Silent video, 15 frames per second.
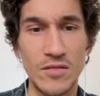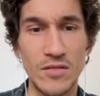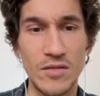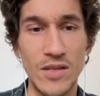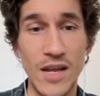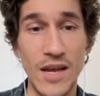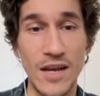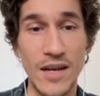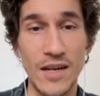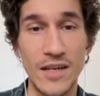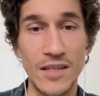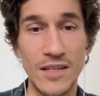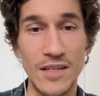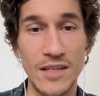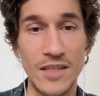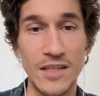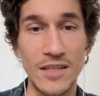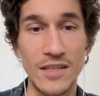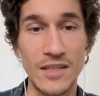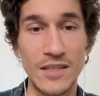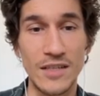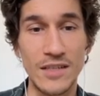Yeah.
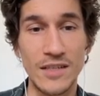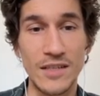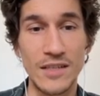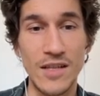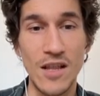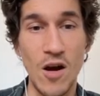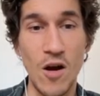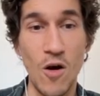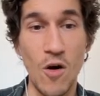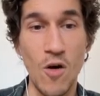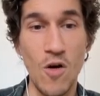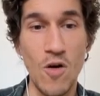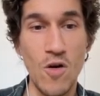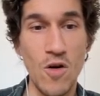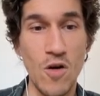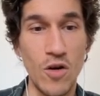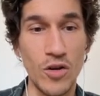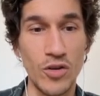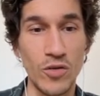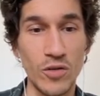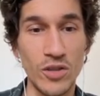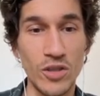Oh,
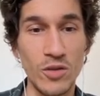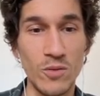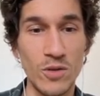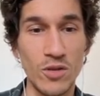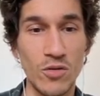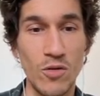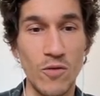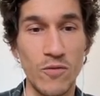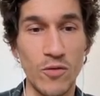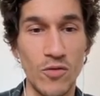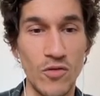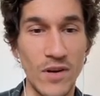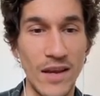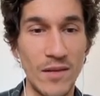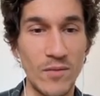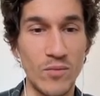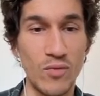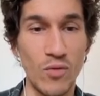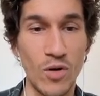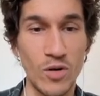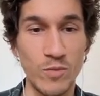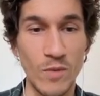you also want to go for grain
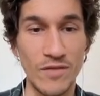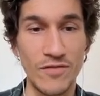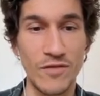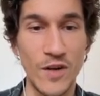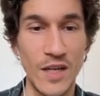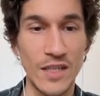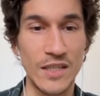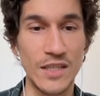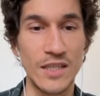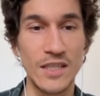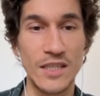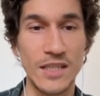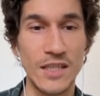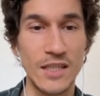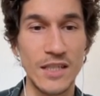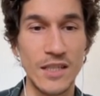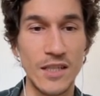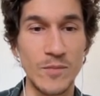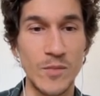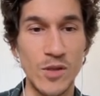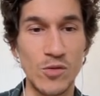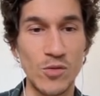port, my friend.
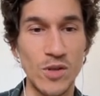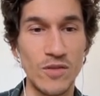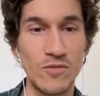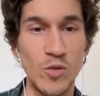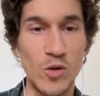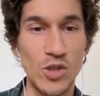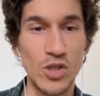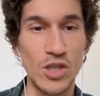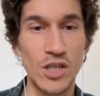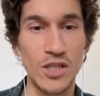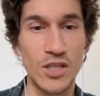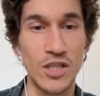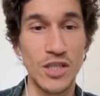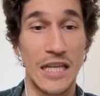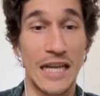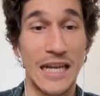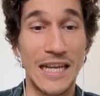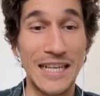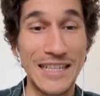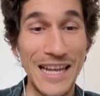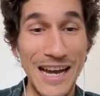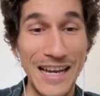But you have more chances
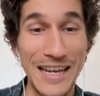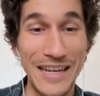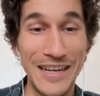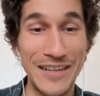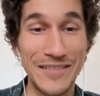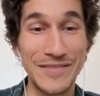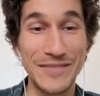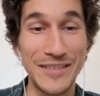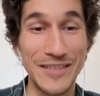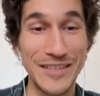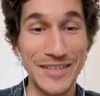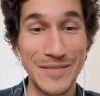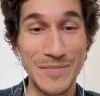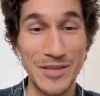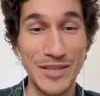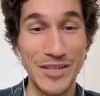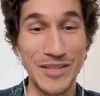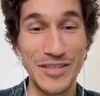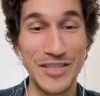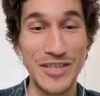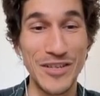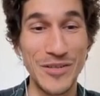than I have
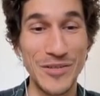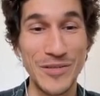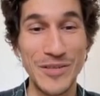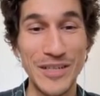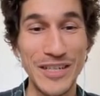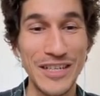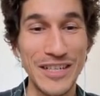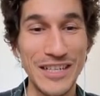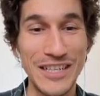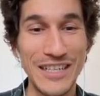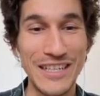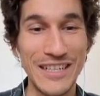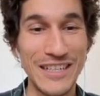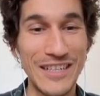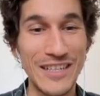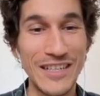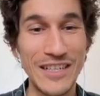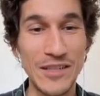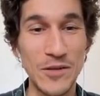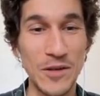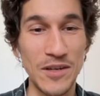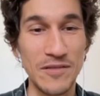because you
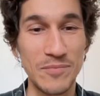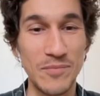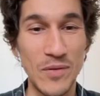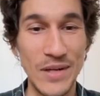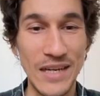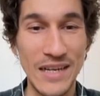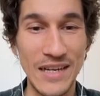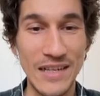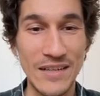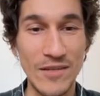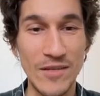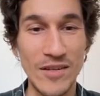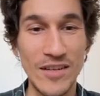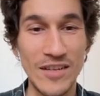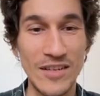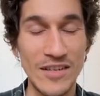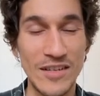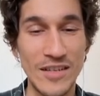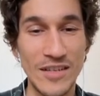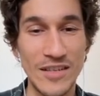have brick and